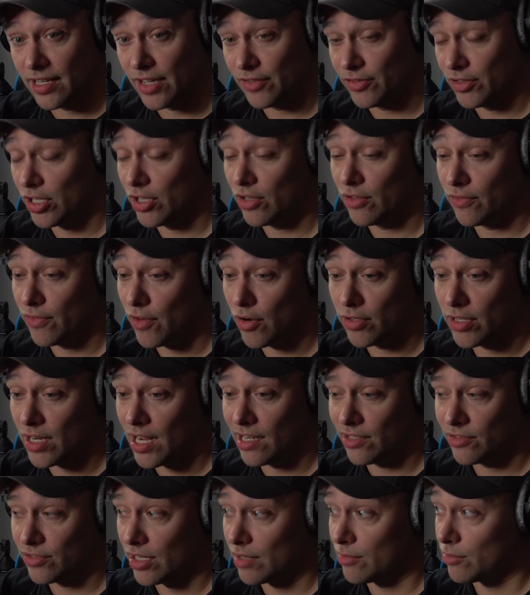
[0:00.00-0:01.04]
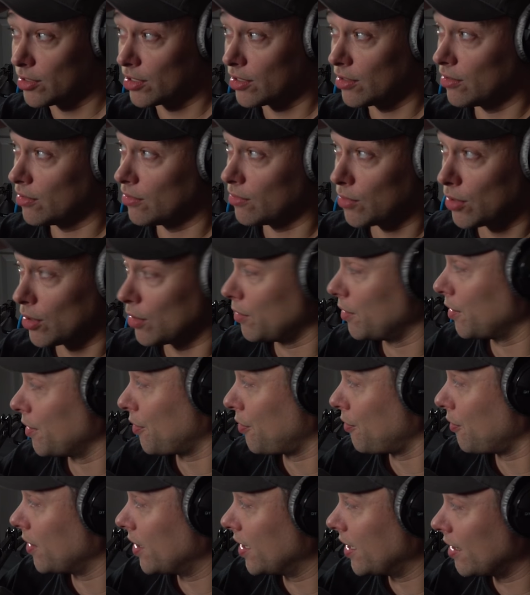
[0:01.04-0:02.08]
if you don't vote Donald Trump, we're going World War
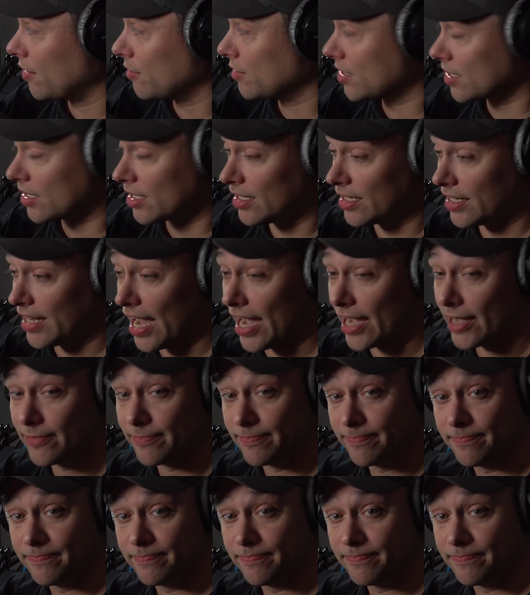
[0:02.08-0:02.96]
III. Everyone's going to die.